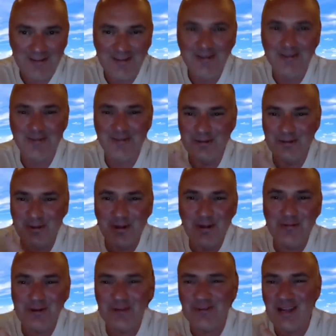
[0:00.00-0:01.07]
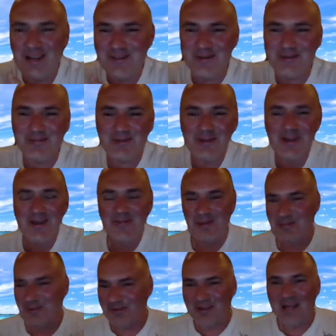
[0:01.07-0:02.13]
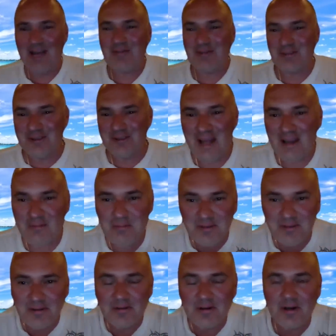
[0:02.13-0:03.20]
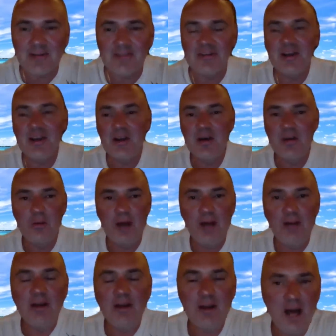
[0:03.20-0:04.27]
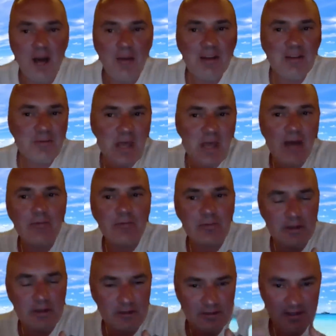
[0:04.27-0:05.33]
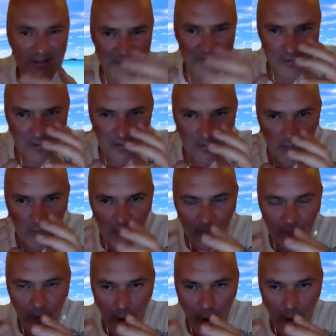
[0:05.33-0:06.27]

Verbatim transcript: 21st century, people still have still have business cards. Well, how about if you have this phone